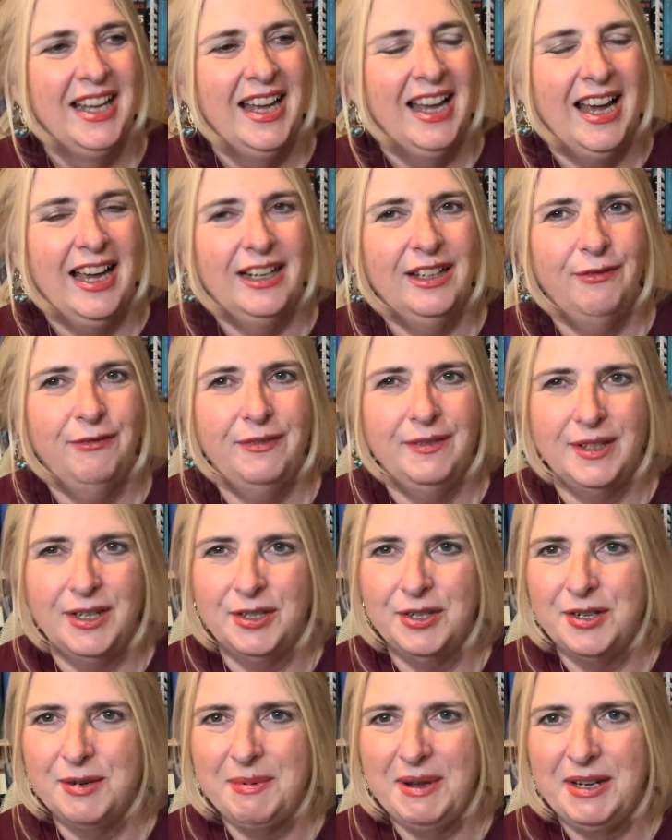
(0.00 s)
And I
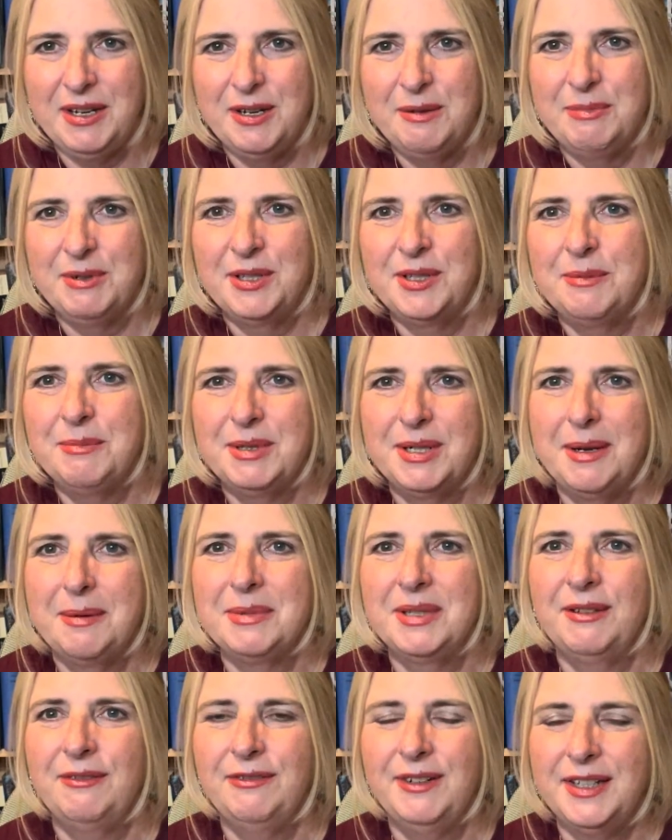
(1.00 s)
don't know about you, but sometimes
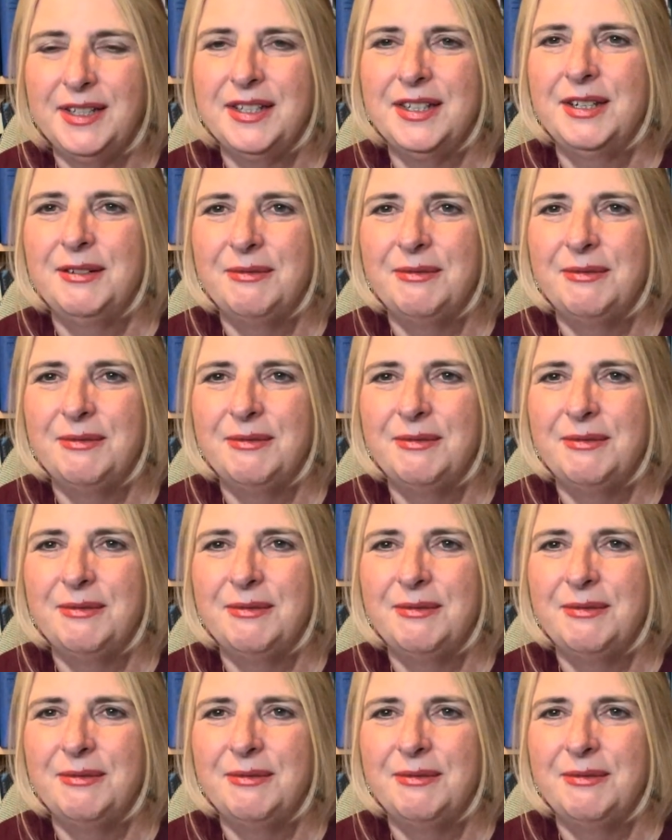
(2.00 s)
I fancy